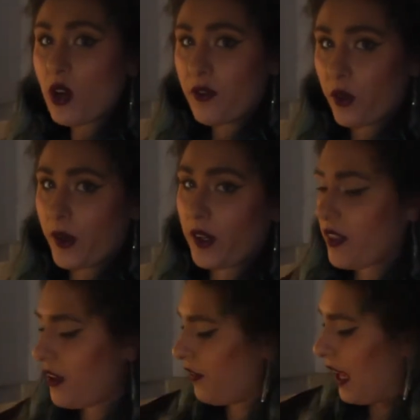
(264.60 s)
olive oil
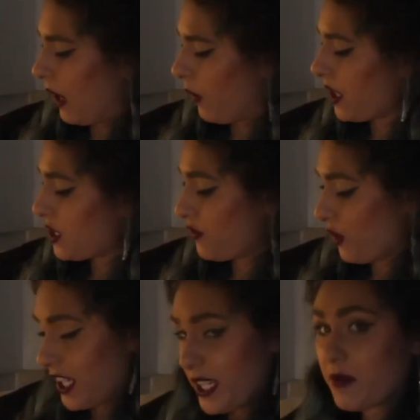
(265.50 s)
and the flour is
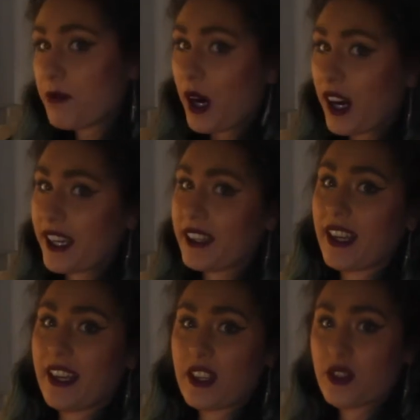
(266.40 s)
fully combined
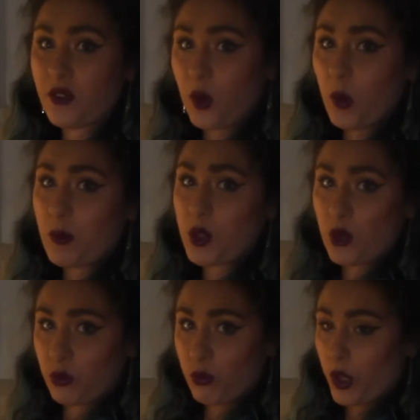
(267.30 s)
and it's formed
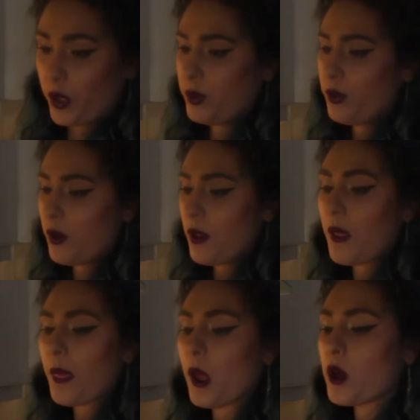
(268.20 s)
your roux,
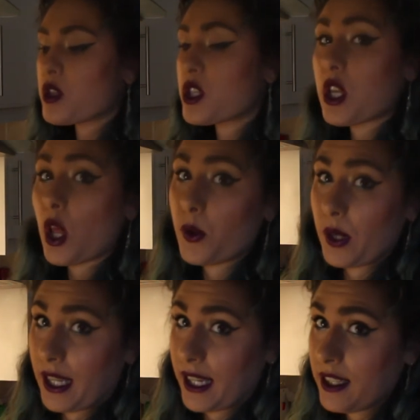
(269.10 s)

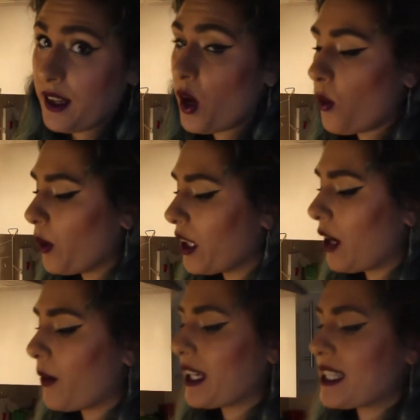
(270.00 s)
slowly we're
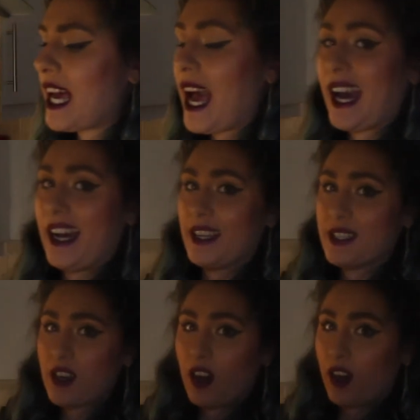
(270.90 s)
going to
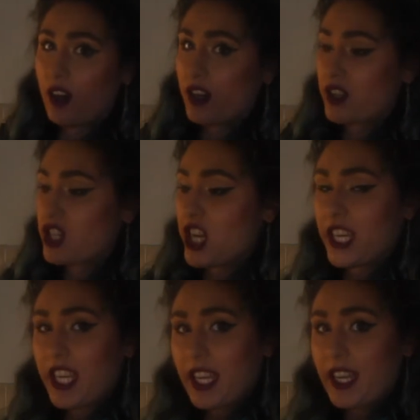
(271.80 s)
add our
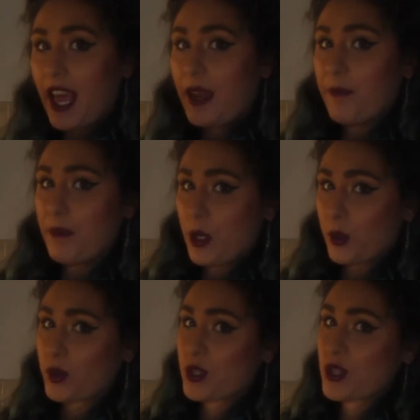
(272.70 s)
chicken and
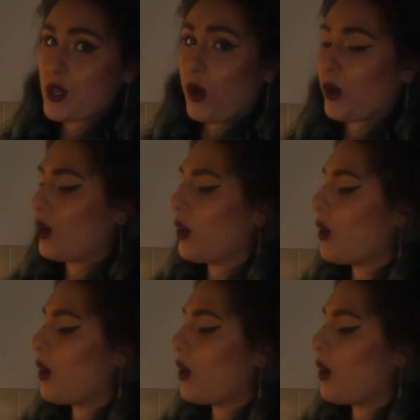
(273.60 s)
milk stock.